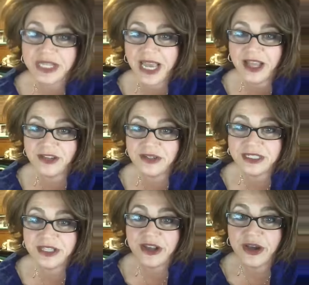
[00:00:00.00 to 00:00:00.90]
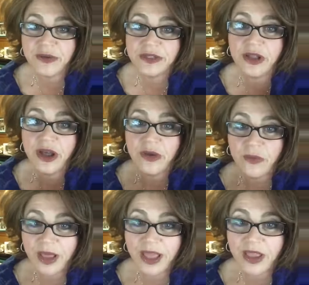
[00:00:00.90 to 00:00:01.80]
calories can go a long
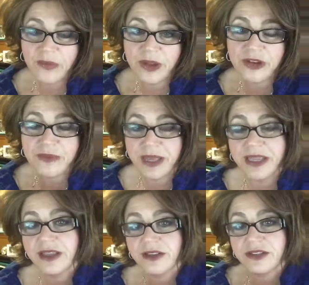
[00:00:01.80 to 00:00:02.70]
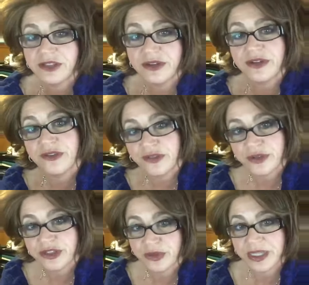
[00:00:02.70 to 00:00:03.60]
way when you're making certain
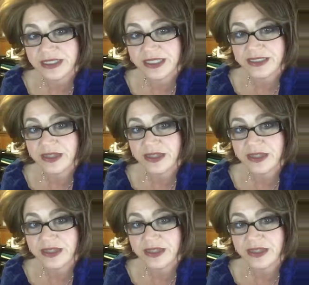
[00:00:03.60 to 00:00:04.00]
food choices.